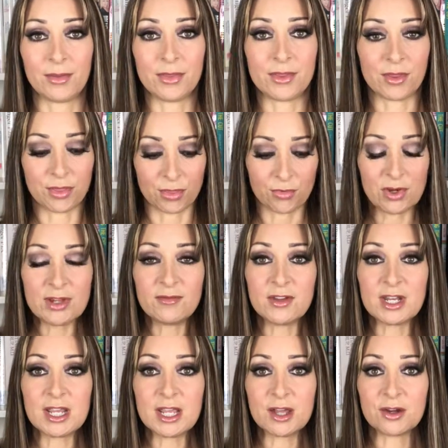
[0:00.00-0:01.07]
the 3
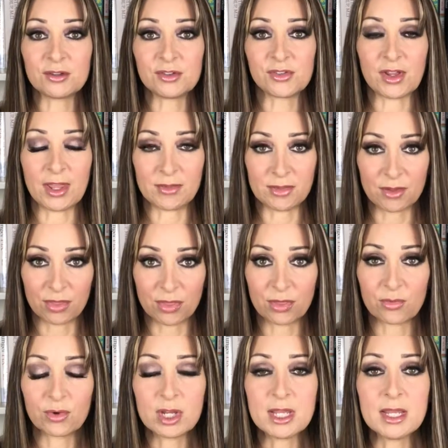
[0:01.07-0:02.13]
videos and the
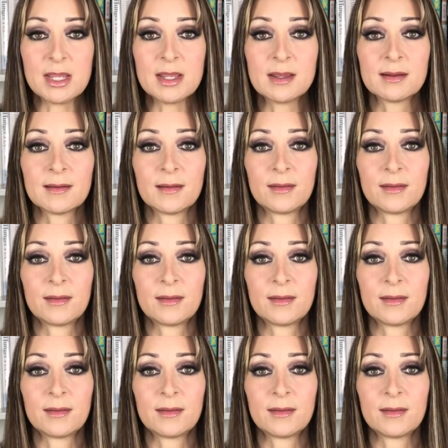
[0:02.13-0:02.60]
3